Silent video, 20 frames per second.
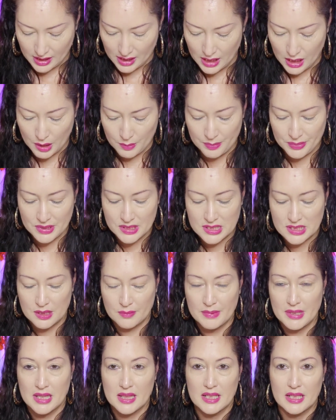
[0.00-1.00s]
I put some
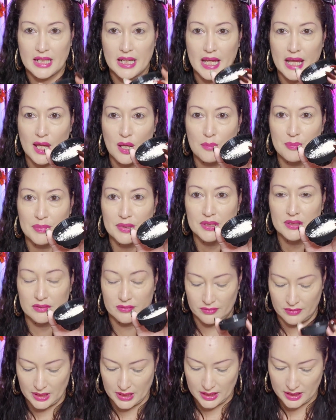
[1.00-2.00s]
in the cap
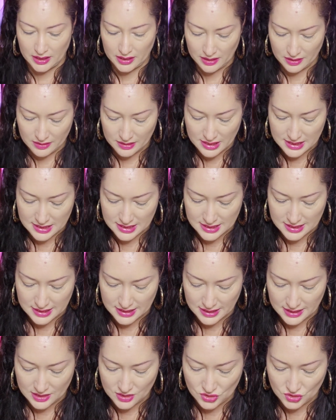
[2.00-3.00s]
right here. Let's
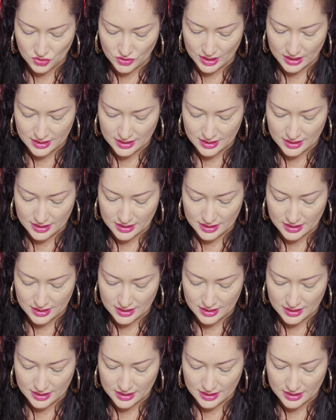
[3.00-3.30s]
see, let's try